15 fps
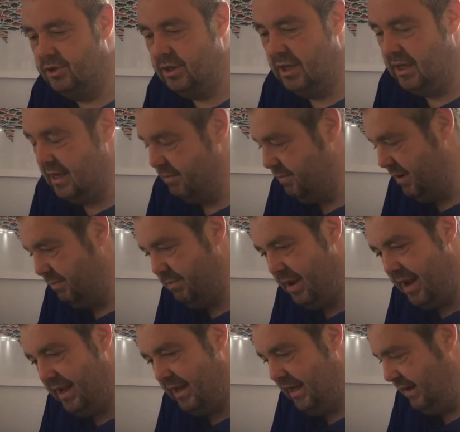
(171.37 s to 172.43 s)
a bit of
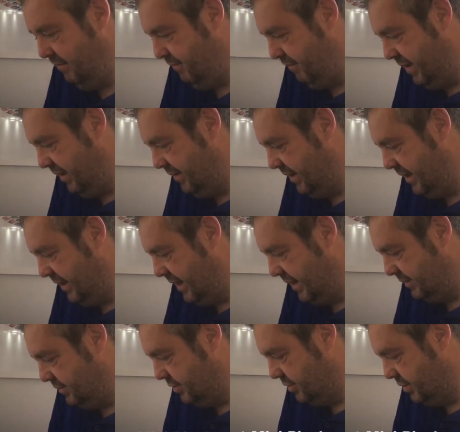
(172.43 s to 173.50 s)
bay leaf, anything like
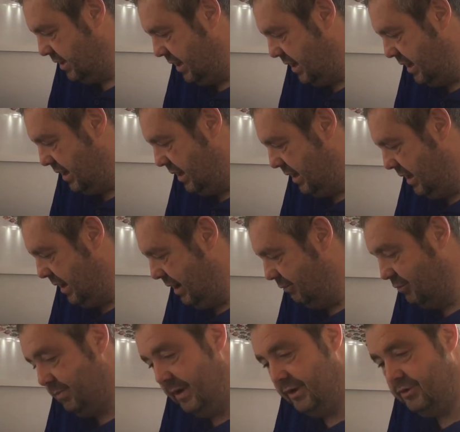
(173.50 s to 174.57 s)
that. I
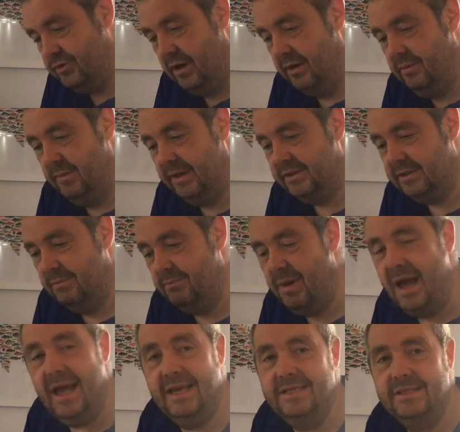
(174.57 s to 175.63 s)
wouldn't mind trying to make some
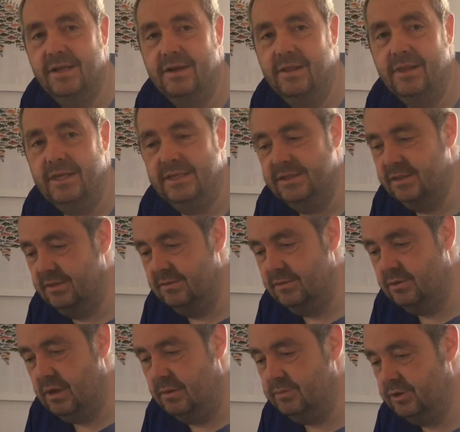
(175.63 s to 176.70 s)
pies out of these,
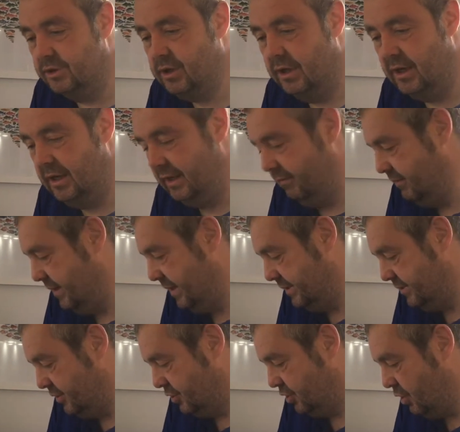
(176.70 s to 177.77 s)
so I'm just going to leave it
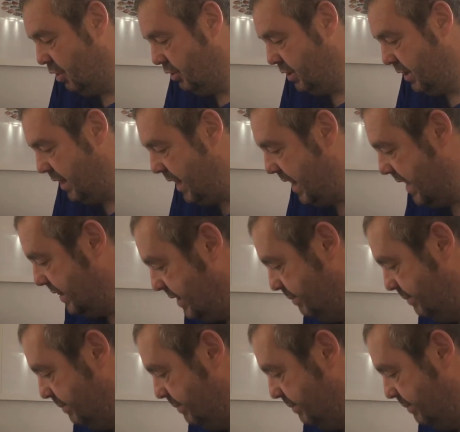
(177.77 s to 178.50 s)
as a stock and the